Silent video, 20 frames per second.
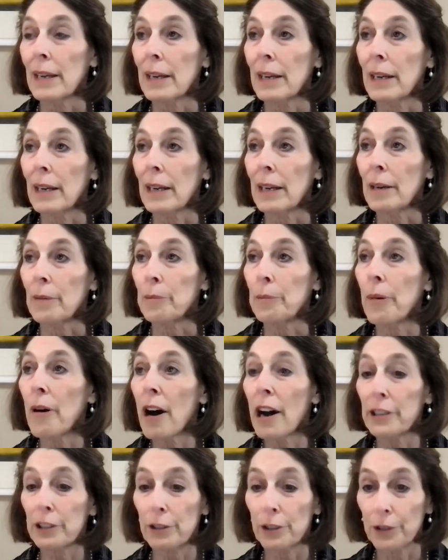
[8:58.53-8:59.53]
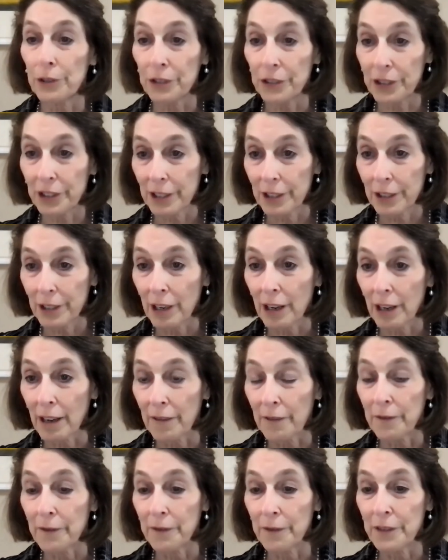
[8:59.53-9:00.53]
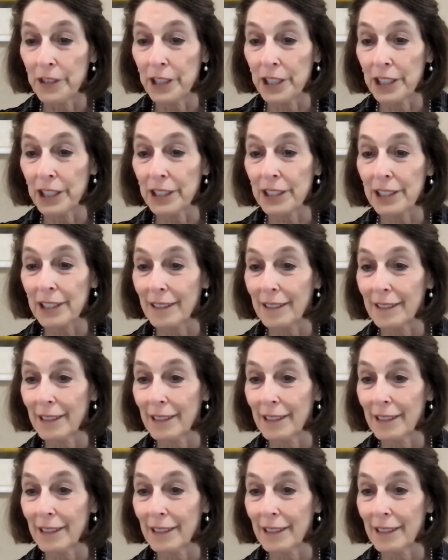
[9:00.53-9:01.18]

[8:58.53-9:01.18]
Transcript: bottles of these